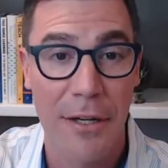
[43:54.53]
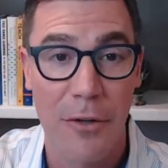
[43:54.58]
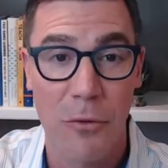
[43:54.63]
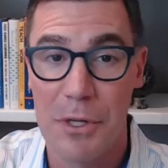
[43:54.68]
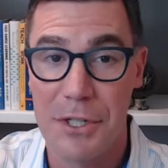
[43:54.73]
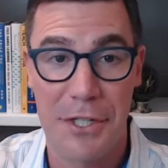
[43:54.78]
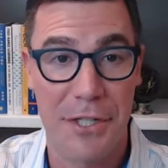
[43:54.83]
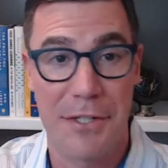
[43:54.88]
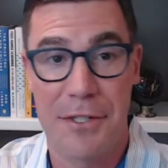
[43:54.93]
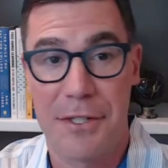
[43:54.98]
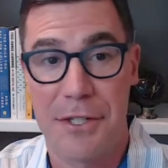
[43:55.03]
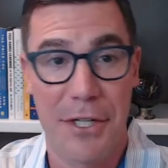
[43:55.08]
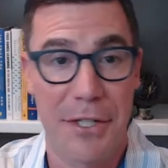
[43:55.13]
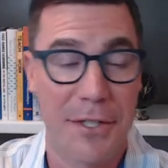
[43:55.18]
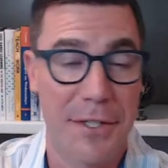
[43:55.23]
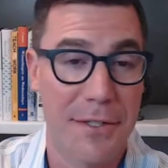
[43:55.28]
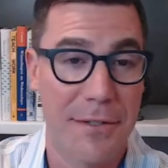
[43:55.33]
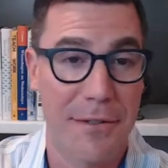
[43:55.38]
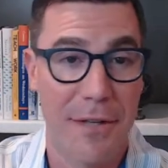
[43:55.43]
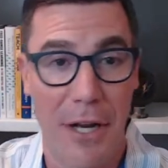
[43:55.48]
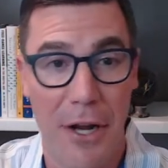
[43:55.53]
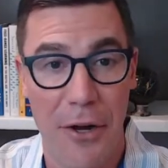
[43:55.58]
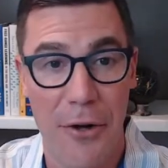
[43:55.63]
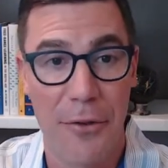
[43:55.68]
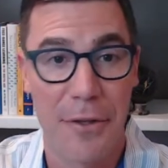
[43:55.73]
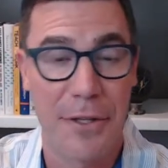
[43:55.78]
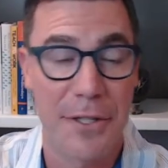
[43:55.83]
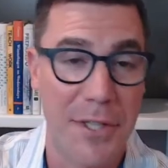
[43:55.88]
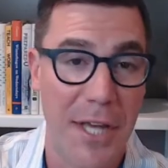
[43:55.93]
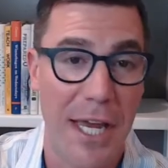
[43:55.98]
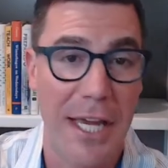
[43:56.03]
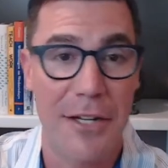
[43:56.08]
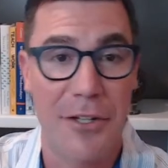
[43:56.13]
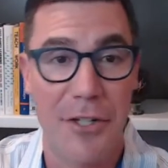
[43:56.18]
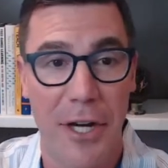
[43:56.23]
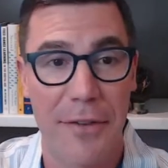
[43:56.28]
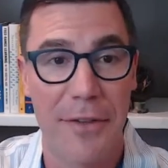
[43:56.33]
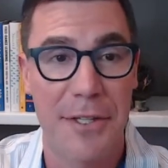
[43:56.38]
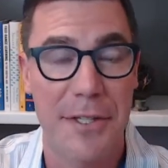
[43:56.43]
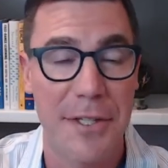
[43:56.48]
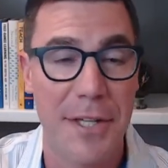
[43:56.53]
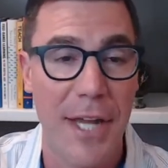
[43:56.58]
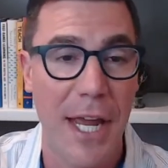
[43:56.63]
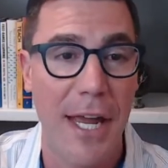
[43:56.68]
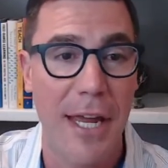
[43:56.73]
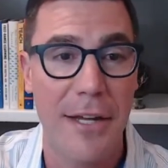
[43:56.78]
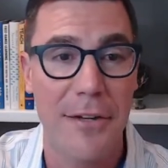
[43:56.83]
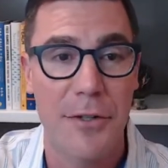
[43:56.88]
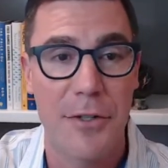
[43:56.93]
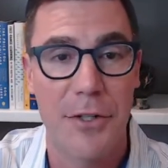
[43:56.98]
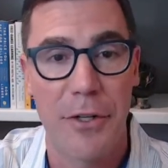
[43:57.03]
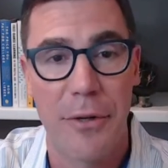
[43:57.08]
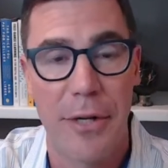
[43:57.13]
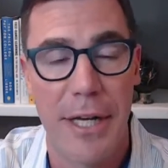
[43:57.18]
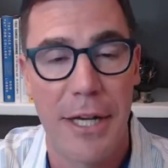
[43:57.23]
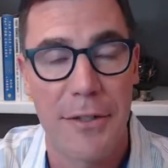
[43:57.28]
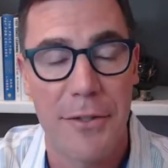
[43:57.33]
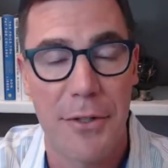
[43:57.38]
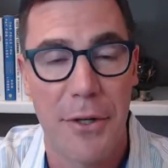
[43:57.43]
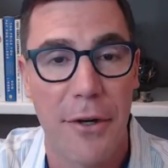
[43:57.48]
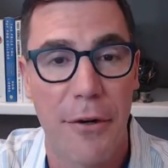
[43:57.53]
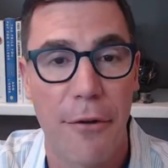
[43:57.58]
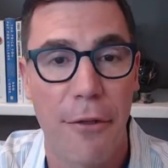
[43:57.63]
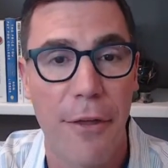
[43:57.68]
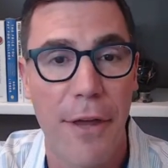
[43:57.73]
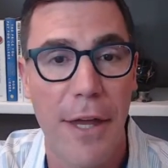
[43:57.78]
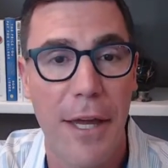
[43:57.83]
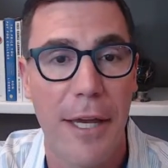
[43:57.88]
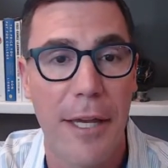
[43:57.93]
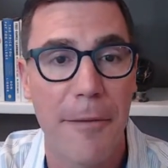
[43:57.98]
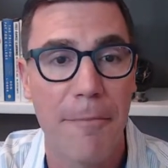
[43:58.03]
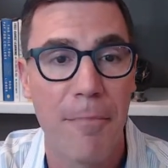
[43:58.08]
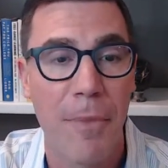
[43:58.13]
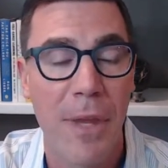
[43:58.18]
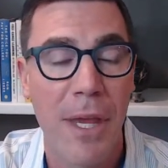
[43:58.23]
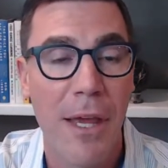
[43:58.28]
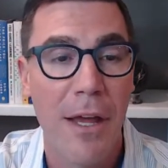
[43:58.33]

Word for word: which is just, you know, the sage on the stage doing his or her thing,